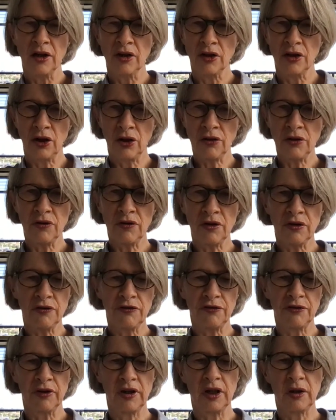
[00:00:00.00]
Note the
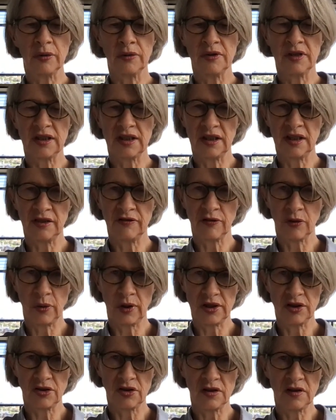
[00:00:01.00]
frequency of
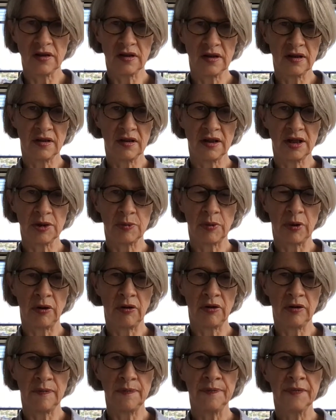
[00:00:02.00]
questions in this
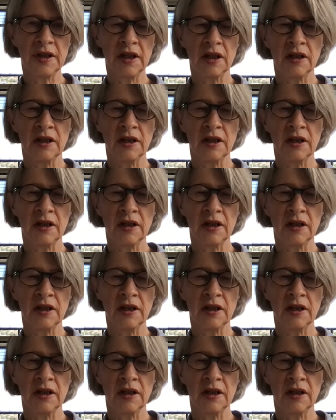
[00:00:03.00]
poem.